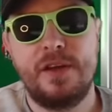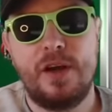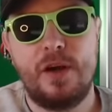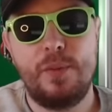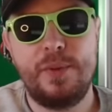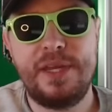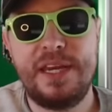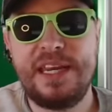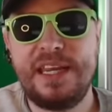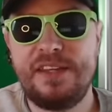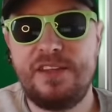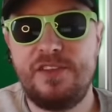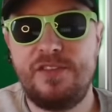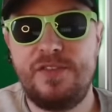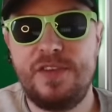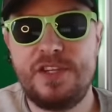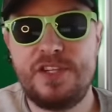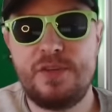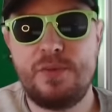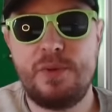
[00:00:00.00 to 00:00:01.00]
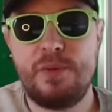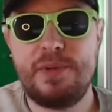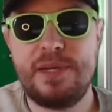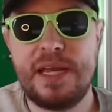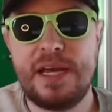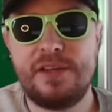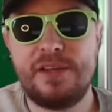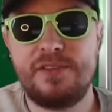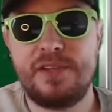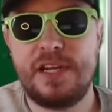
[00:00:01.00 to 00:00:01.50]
Are we going to get this feature when we're down